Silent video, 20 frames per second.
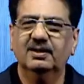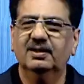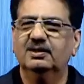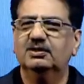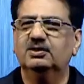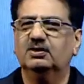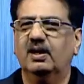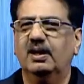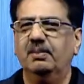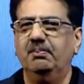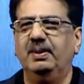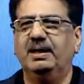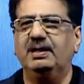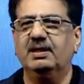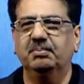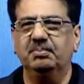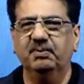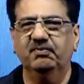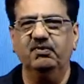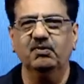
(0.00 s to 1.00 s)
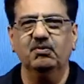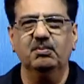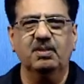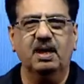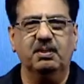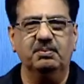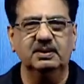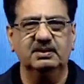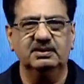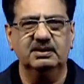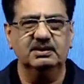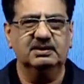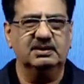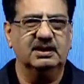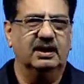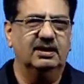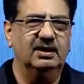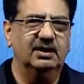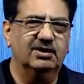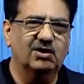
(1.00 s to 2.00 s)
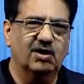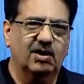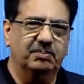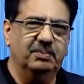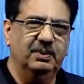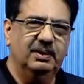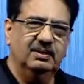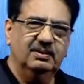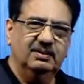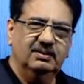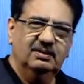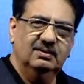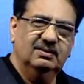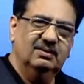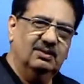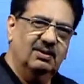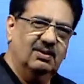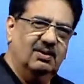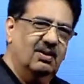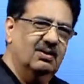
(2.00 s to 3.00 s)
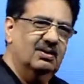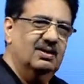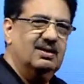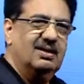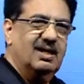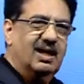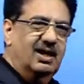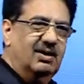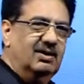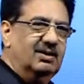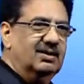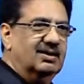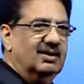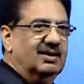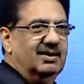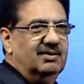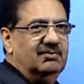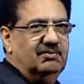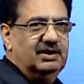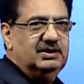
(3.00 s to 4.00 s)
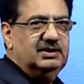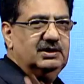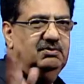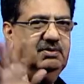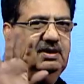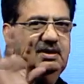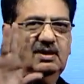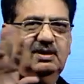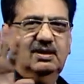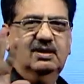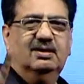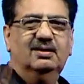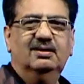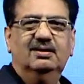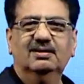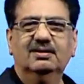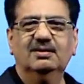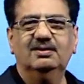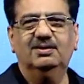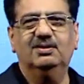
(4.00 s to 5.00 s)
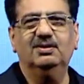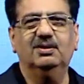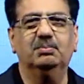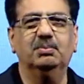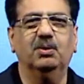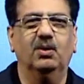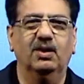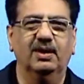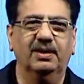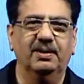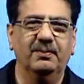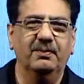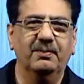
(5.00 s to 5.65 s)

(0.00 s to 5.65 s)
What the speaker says: So I picked up a few marbles and started dropping on the ground when she would turn to the board.